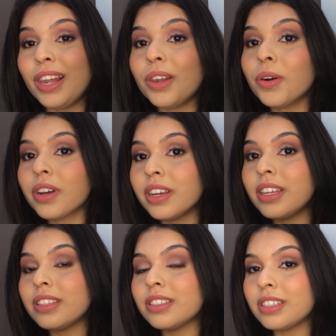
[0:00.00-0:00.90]
look
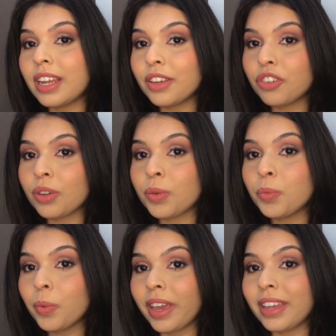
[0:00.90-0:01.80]
in the
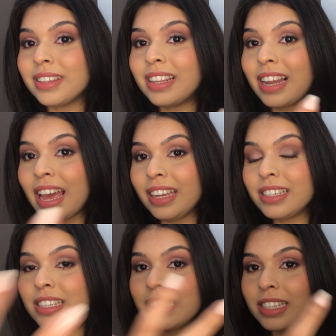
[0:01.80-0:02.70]
direction where the
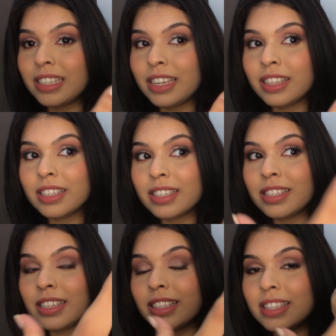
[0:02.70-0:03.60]
light is hitting. This
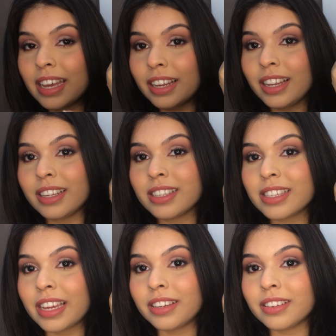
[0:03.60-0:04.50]
is exactly at the
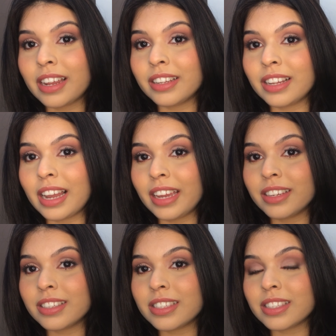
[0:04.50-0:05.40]
center, and the
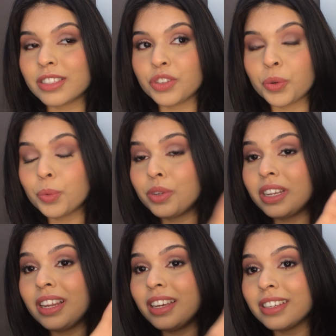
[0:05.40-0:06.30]
light is, you know,
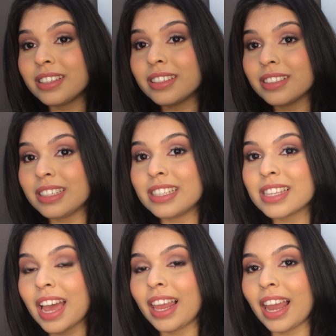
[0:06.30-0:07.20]
really hitting
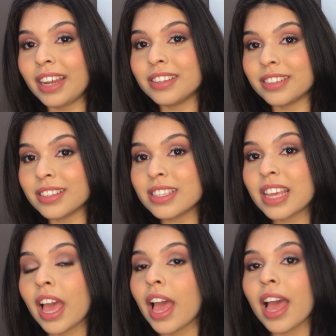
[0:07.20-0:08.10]
these highlighters.